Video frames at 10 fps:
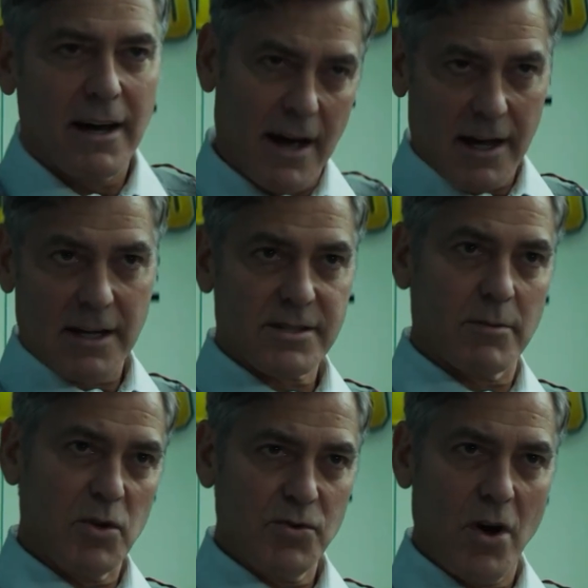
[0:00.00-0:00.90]
I got some
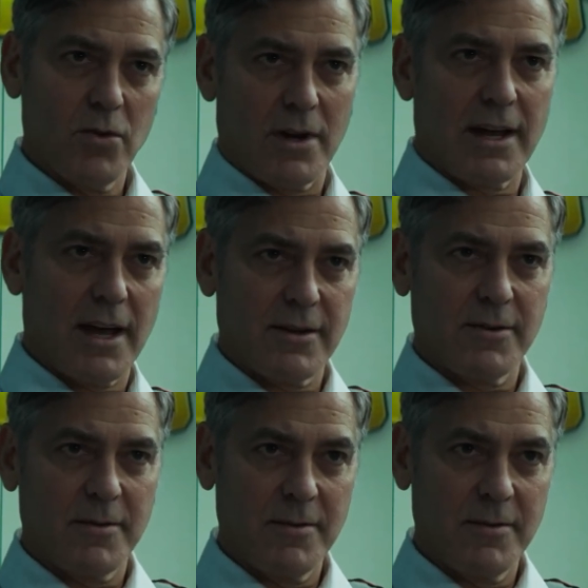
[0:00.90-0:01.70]
you don't, I gather.